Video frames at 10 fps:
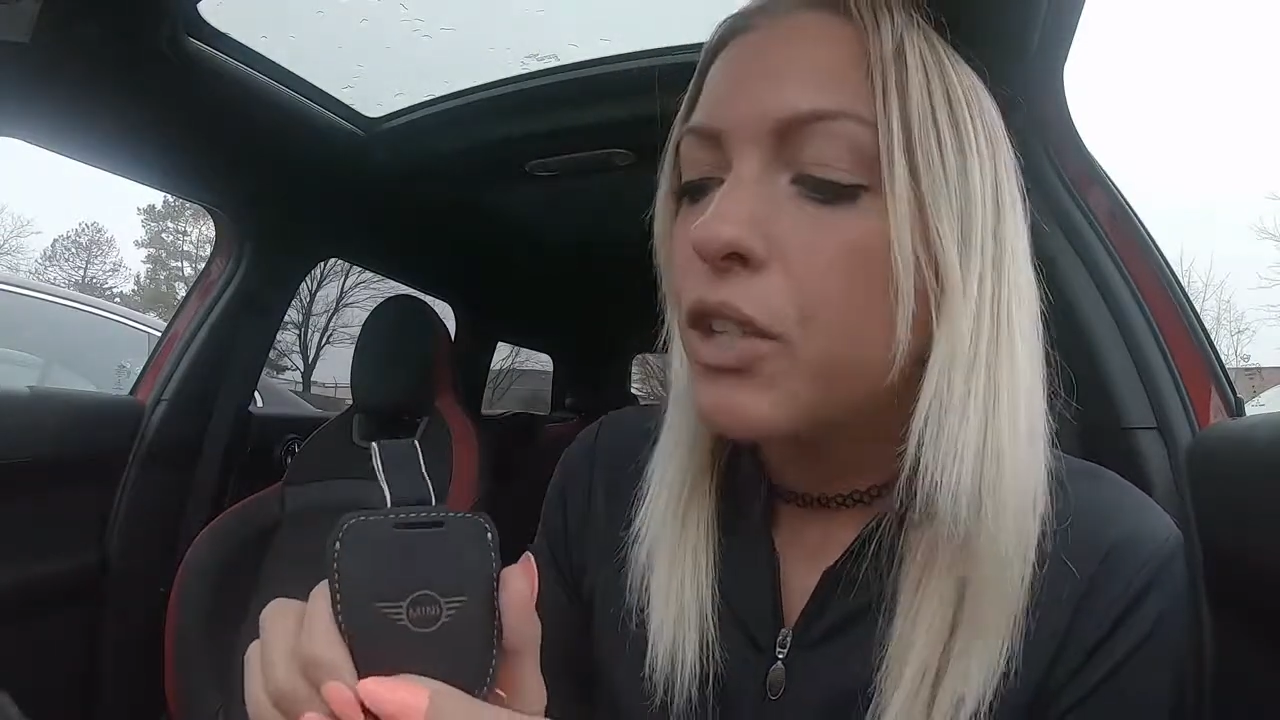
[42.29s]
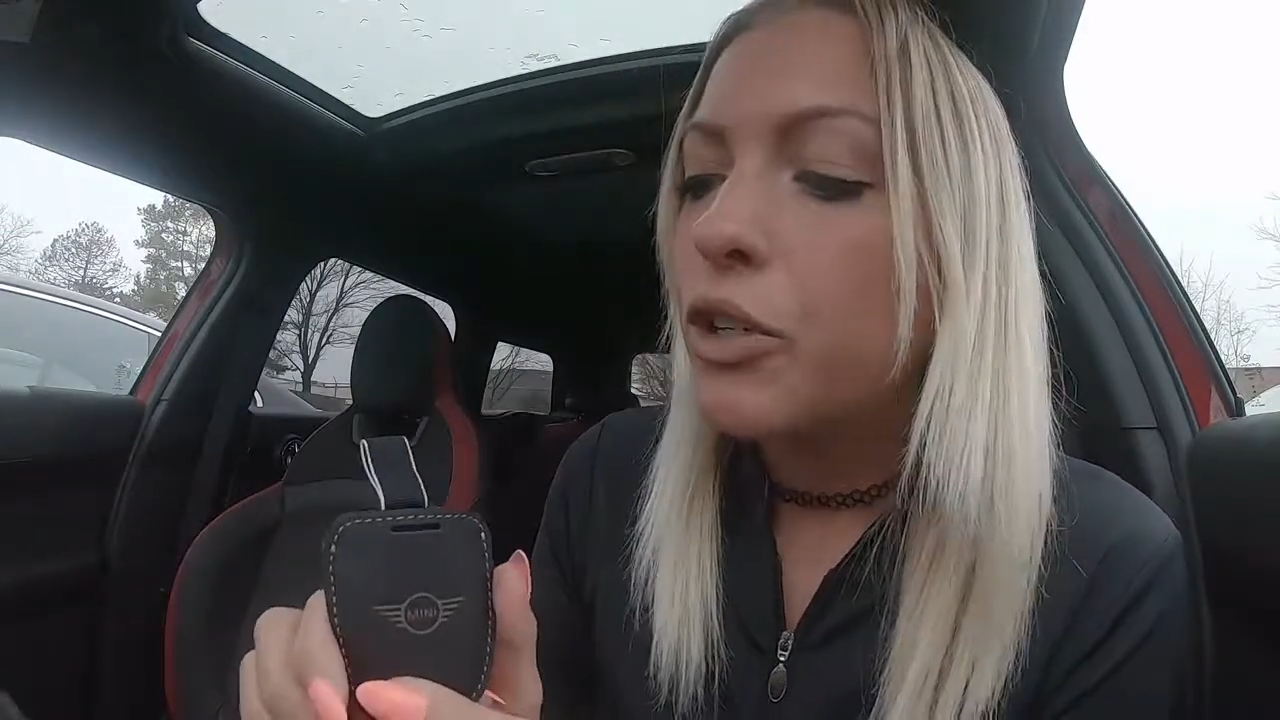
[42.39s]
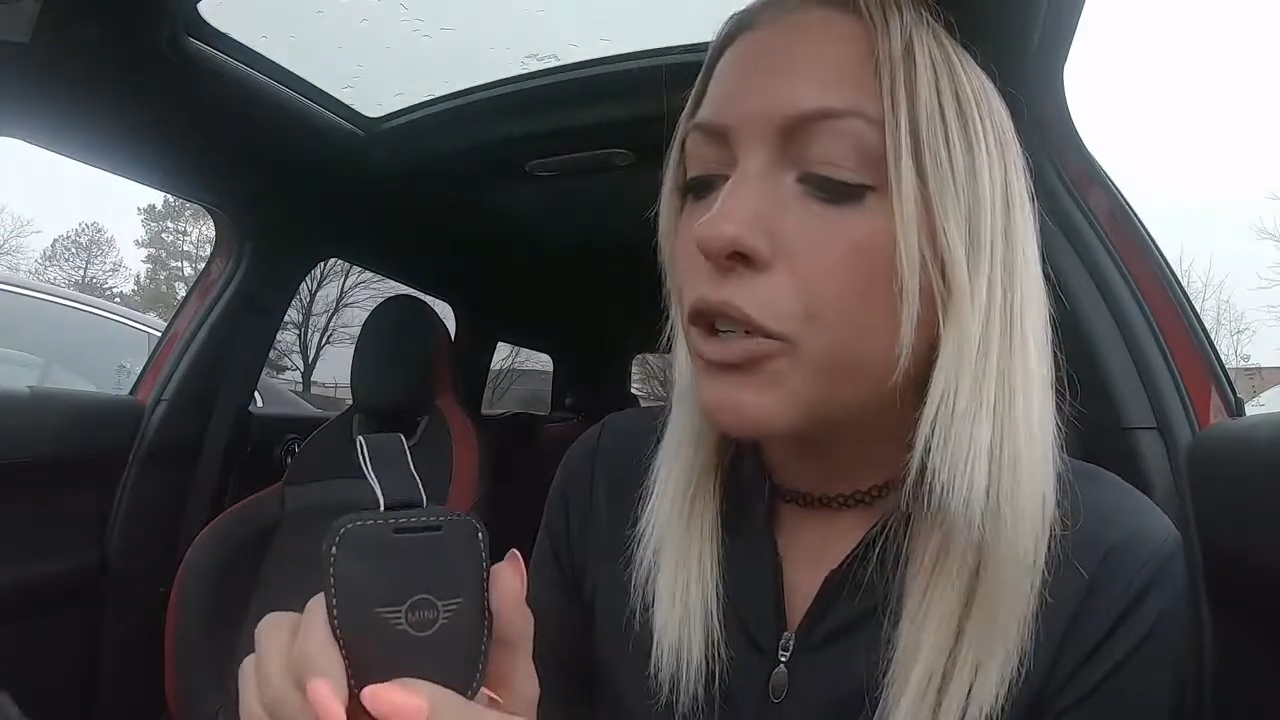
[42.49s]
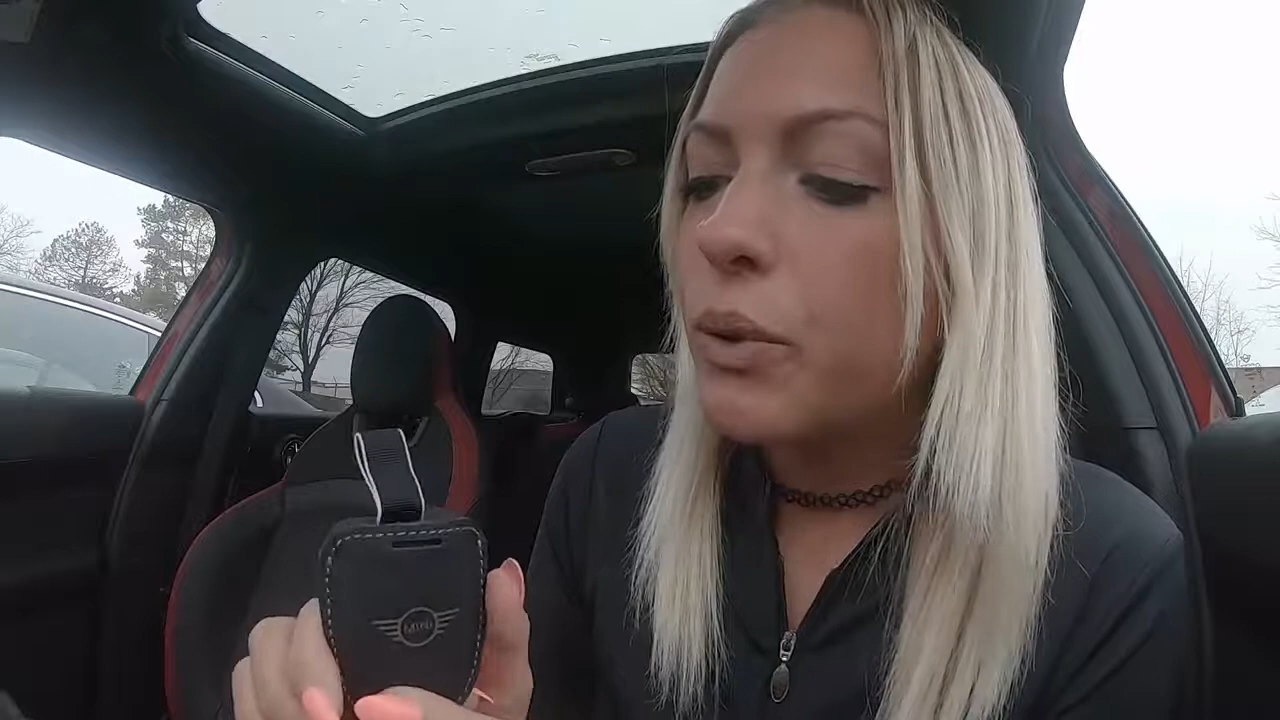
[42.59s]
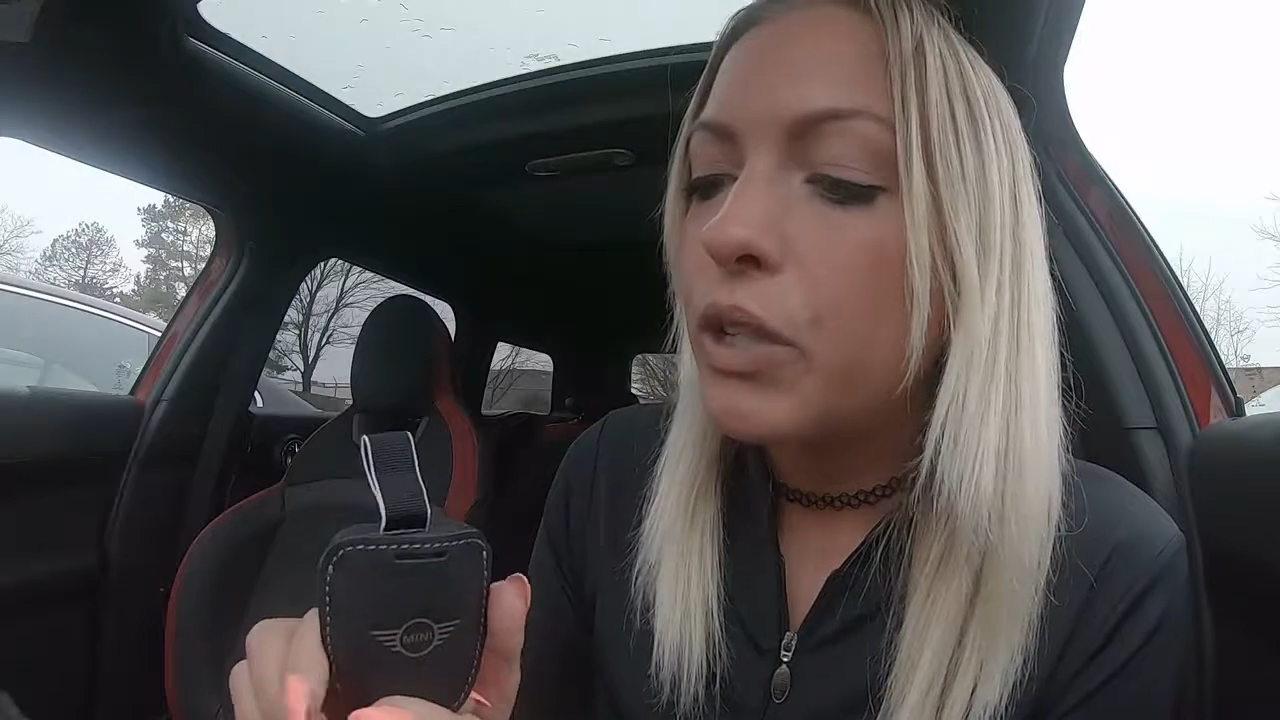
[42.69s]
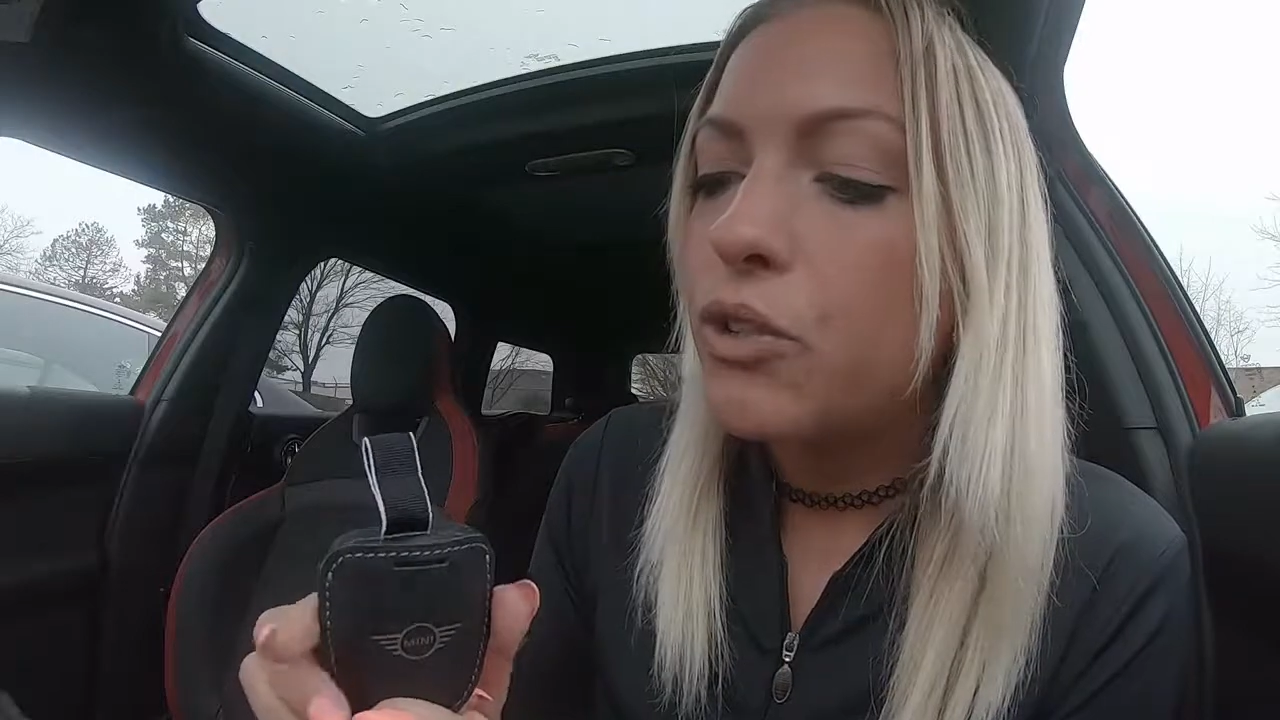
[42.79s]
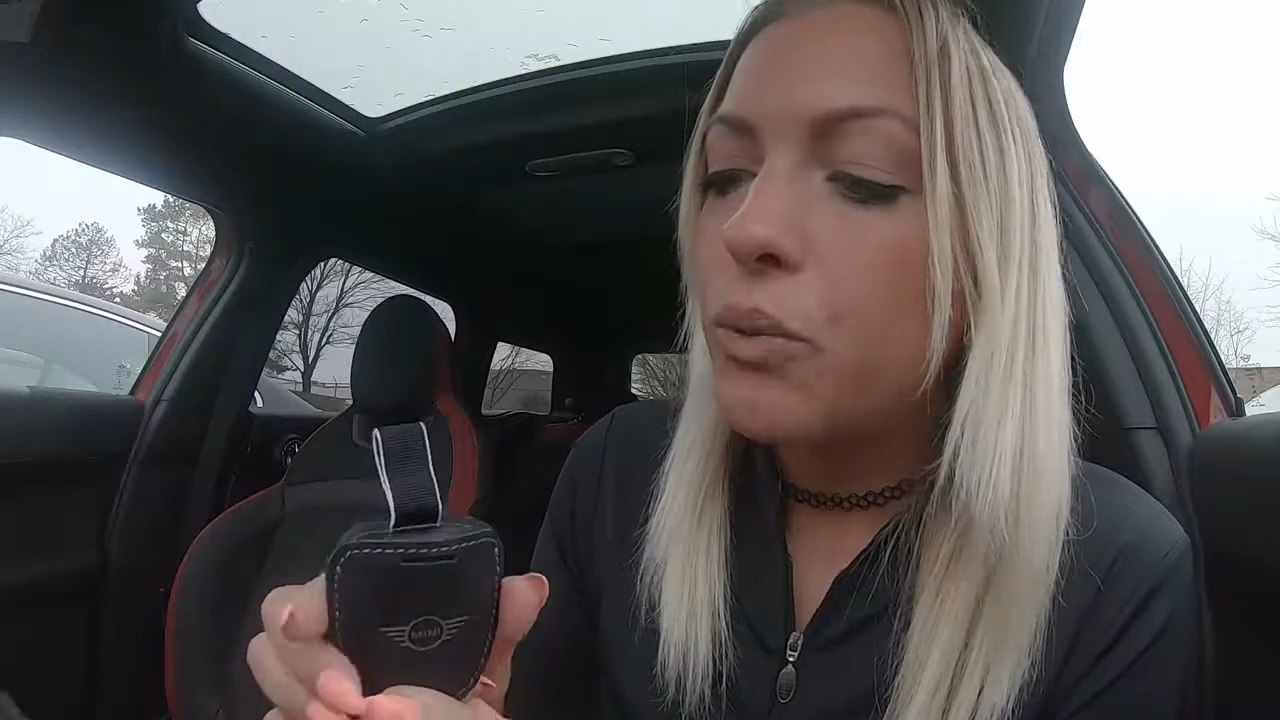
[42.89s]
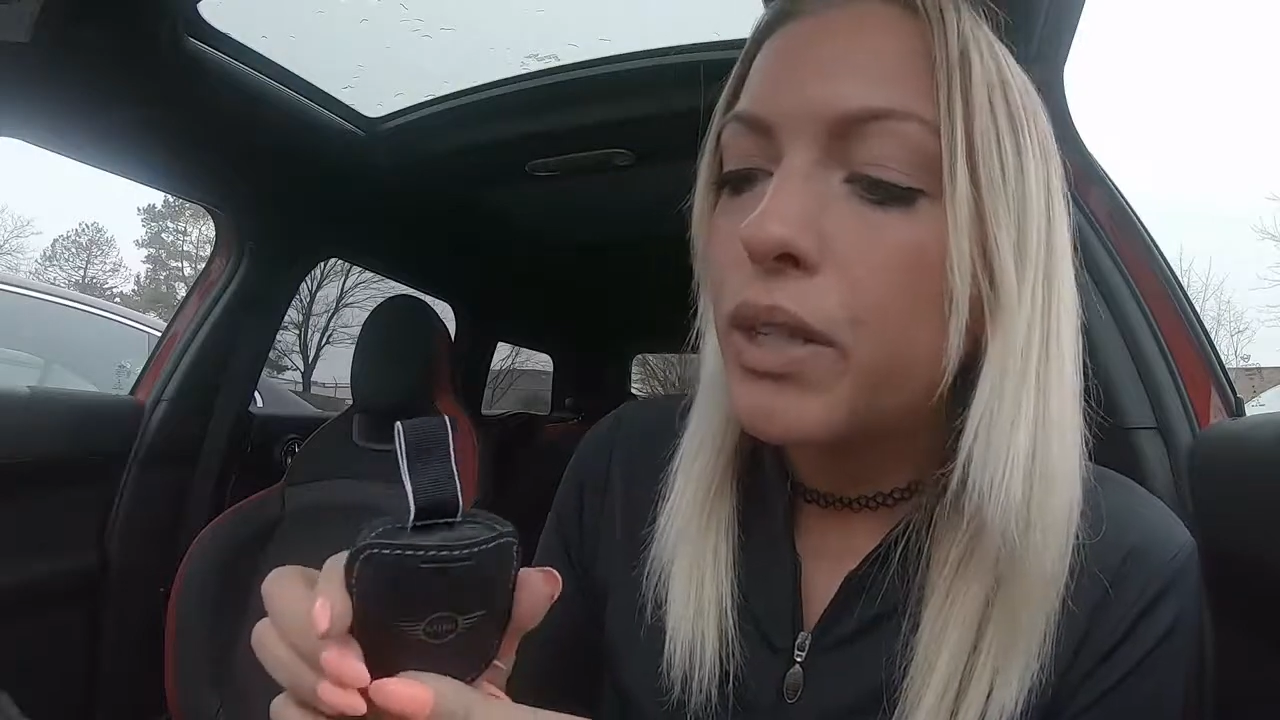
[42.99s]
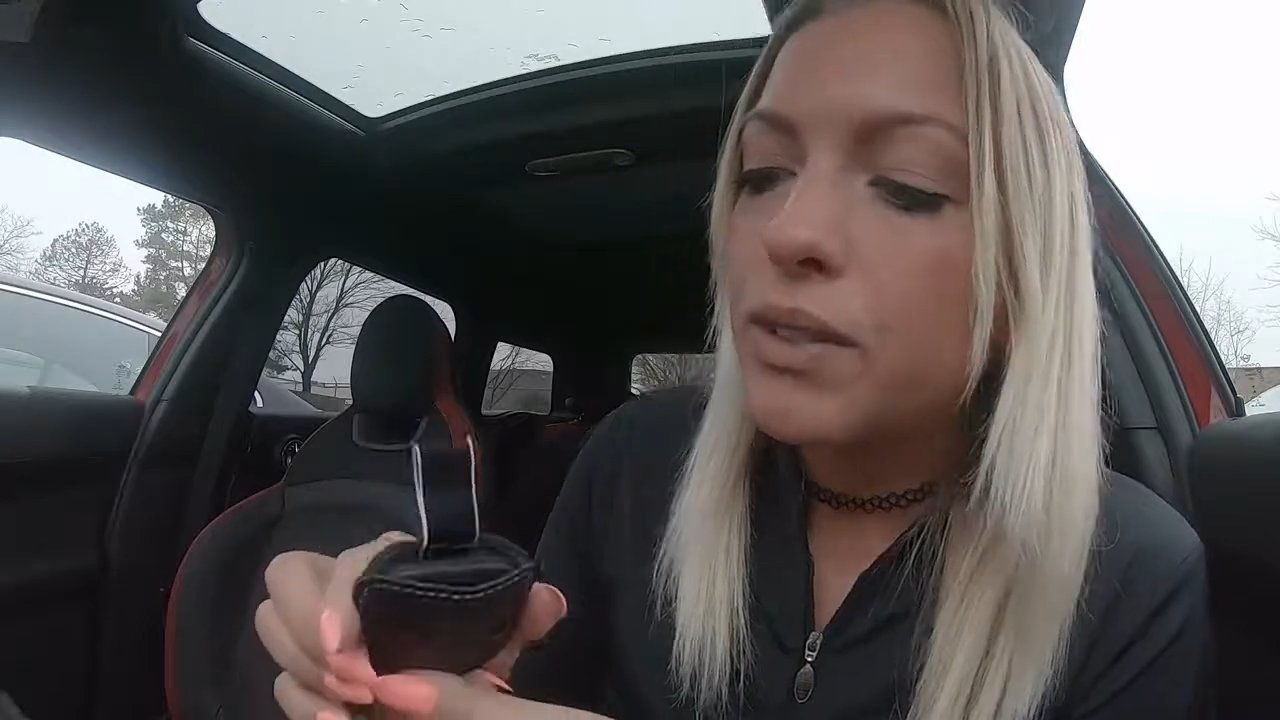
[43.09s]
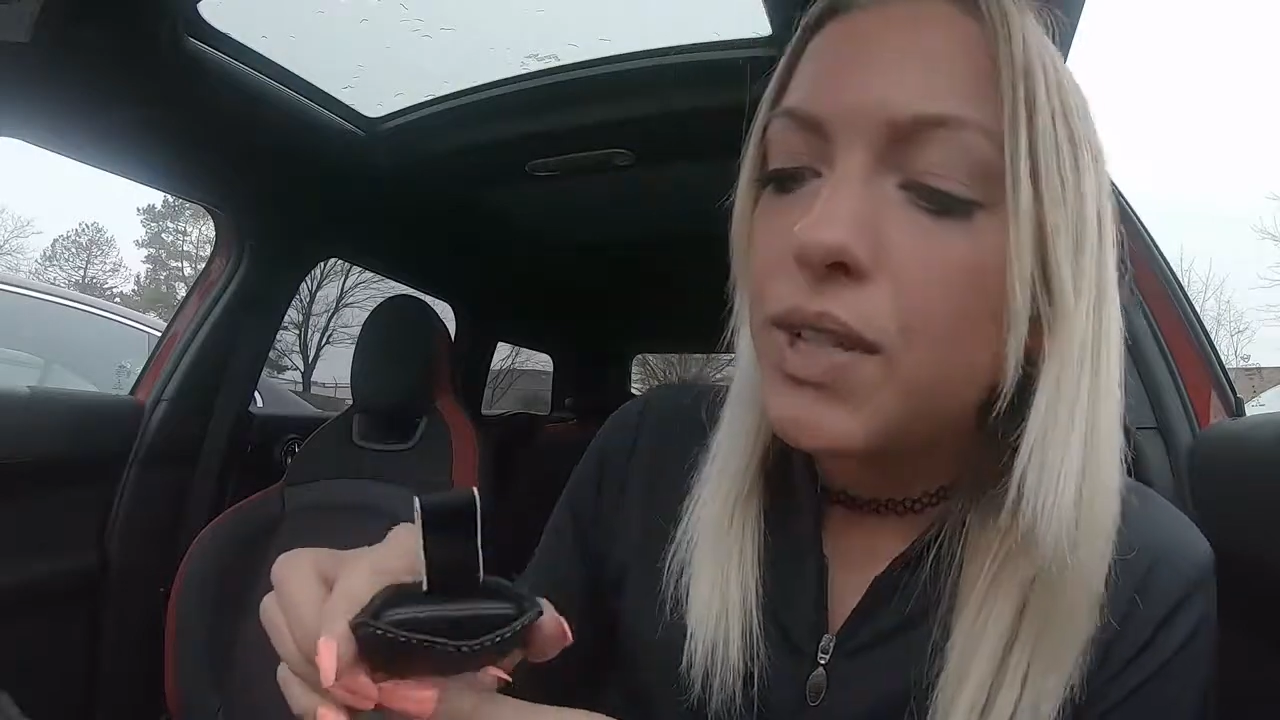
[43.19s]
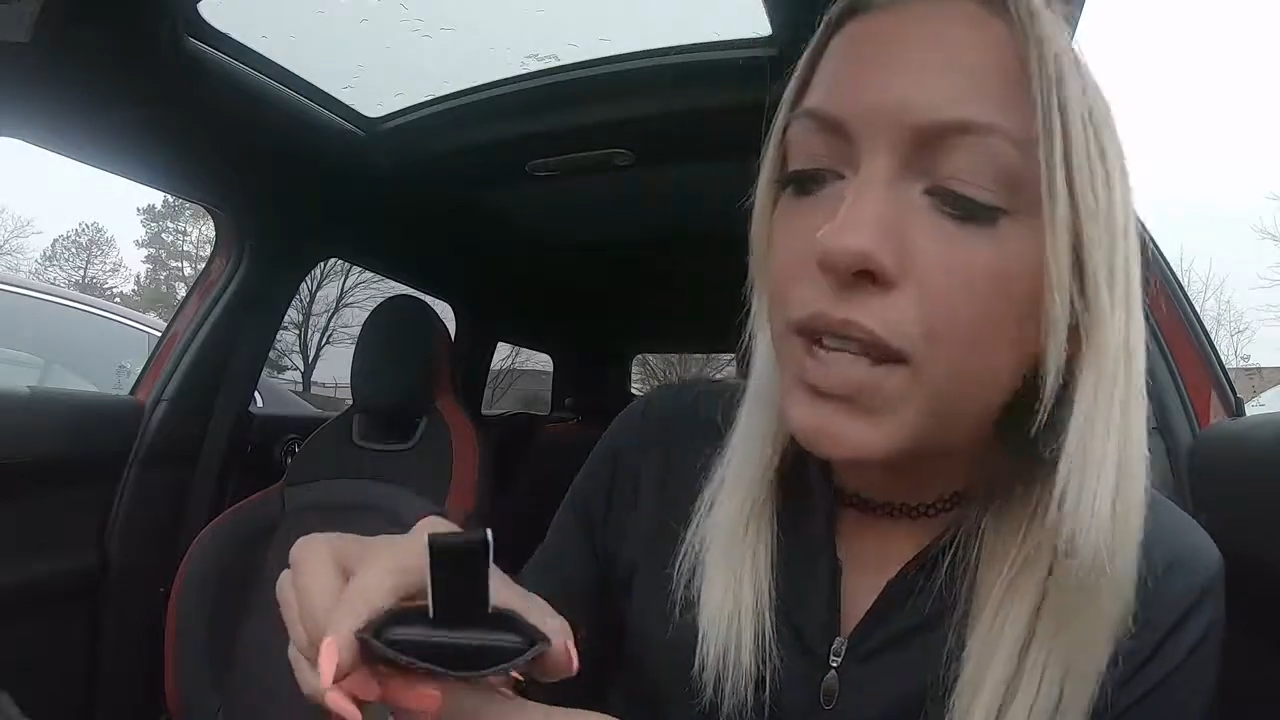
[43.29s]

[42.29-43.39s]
you're going to want to